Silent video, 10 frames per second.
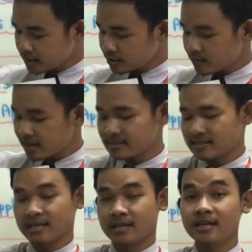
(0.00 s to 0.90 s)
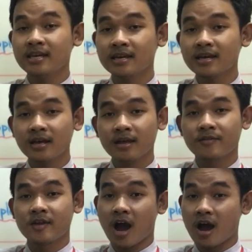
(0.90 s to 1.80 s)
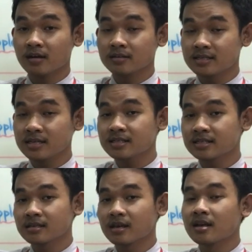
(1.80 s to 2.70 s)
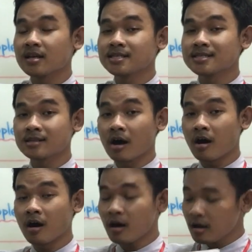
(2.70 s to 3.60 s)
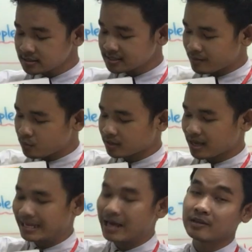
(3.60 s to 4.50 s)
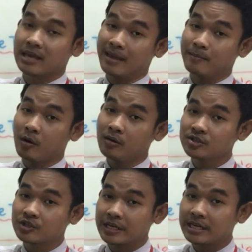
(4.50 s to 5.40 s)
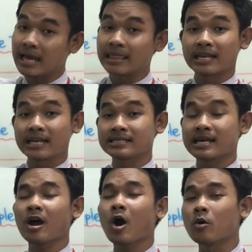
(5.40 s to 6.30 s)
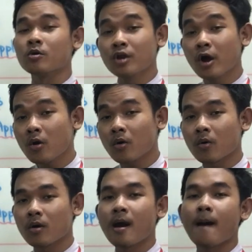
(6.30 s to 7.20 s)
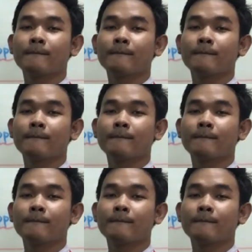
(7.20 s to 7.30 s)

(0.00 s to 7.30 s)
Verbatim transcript: You can see here, the oxes saw someone cut down the apple tree and then he said, oh no,